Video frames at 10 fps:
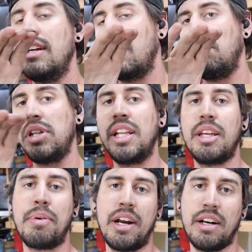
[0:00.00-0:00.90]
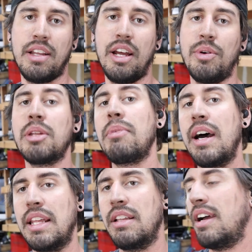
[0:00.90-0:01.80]
completely parallel with the
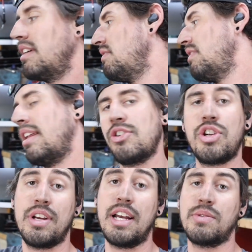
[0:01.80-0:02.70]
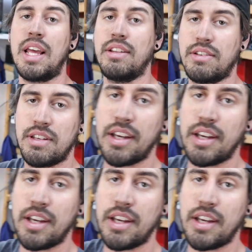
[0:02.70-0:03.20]
body line, and I'll show you guys what that looks